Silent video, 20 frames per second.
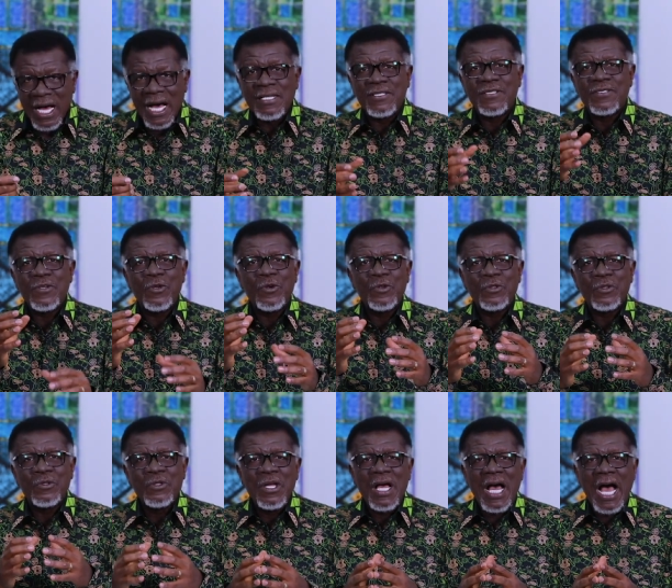And
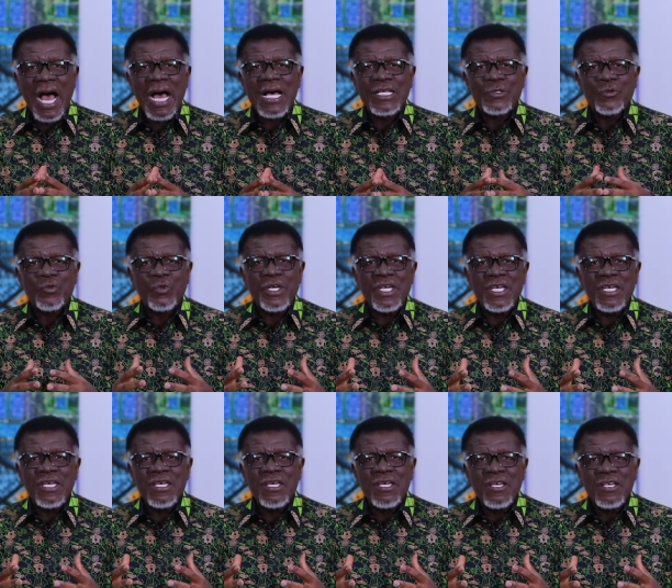so, as
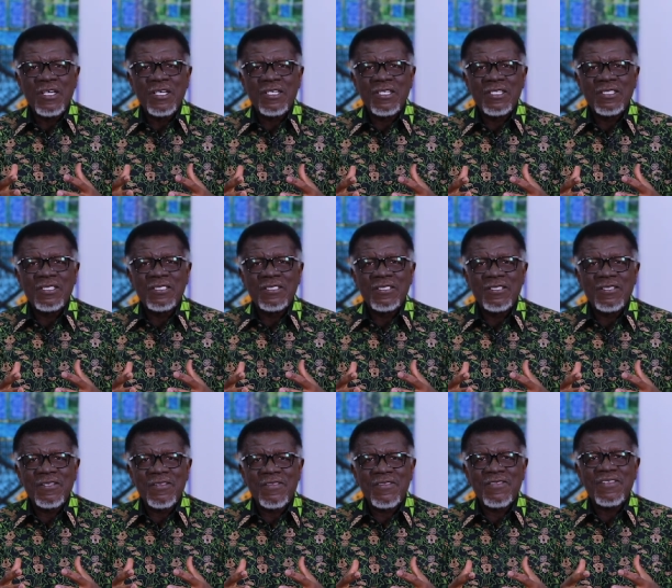we
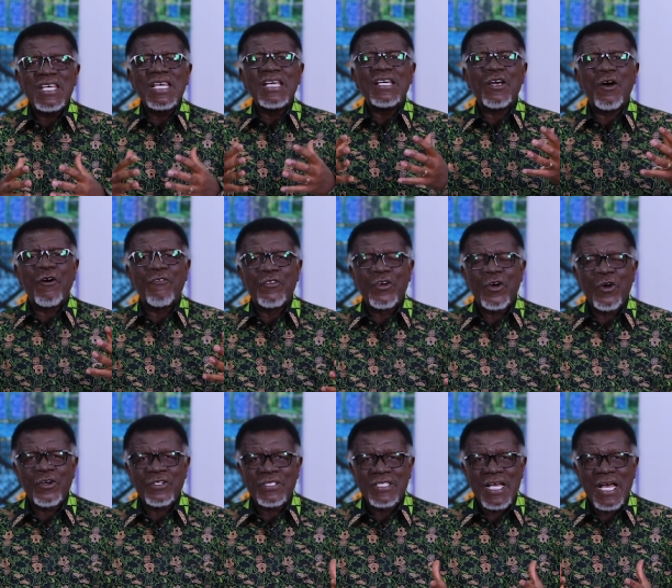think of
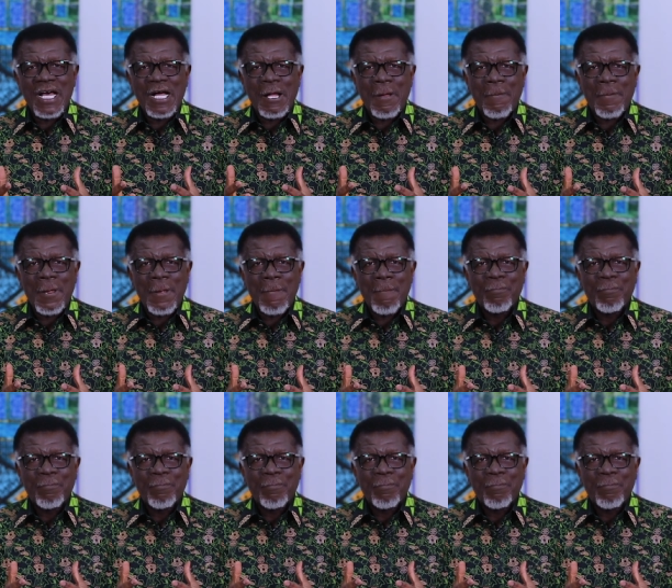God's help,